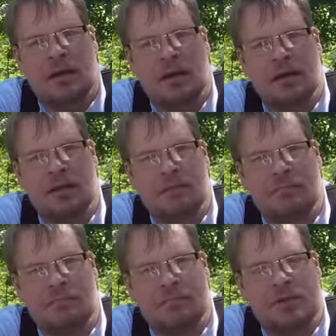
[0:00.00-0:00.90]
And
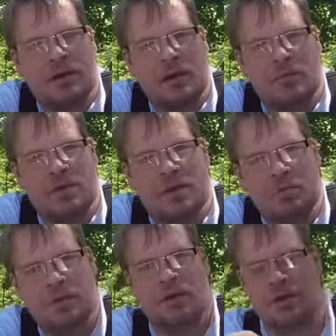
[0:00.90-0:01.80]
today we start
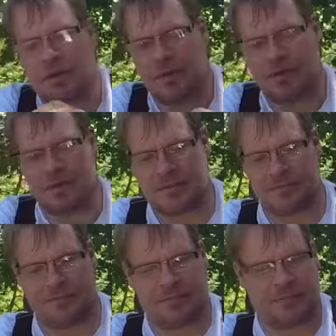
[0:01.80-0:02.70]
with the log butts.
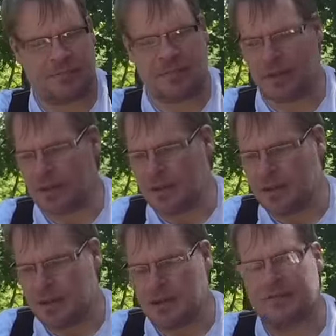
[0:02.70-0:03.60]

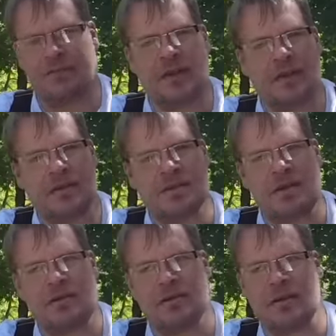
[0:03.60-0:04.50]
I think these
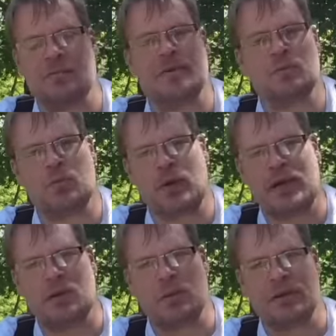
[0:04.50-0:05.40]
are a little bit
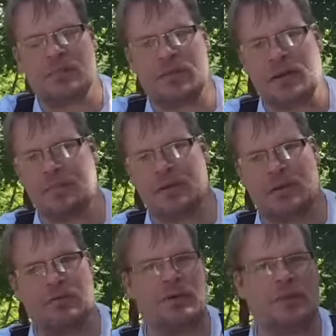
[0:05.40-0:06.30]
weak when you put up
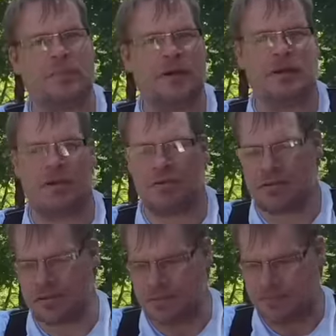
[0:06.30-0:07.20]
really big
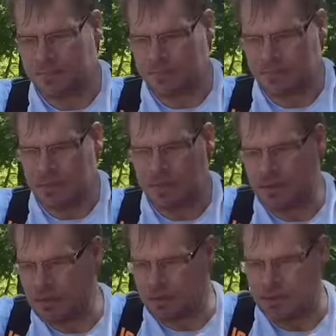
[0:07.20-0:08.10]
logs. I mean,
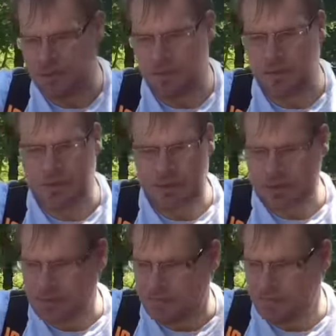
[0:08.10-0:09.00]
the only support is
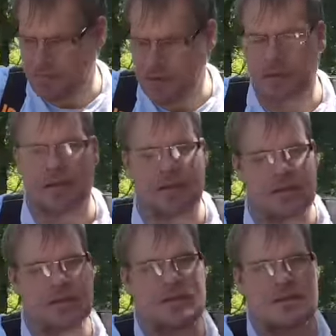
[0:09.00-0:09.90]

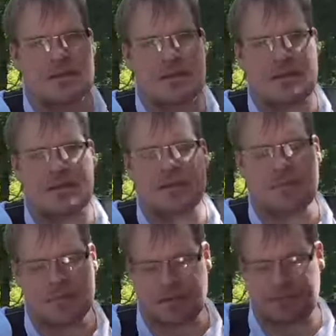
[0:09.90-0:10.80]
these
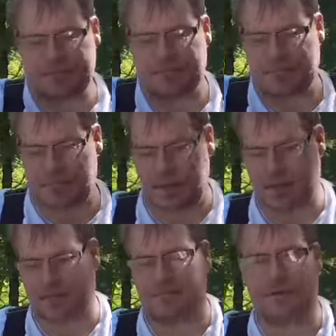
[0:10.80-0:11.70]
knobs
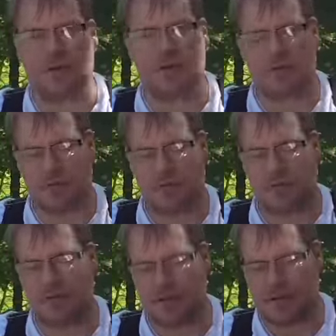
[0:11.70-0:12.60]
and all
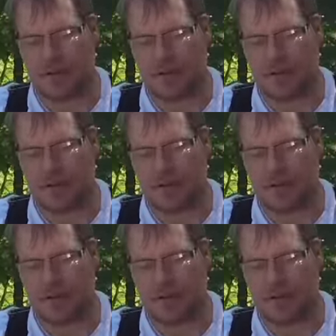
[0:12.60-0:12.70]
the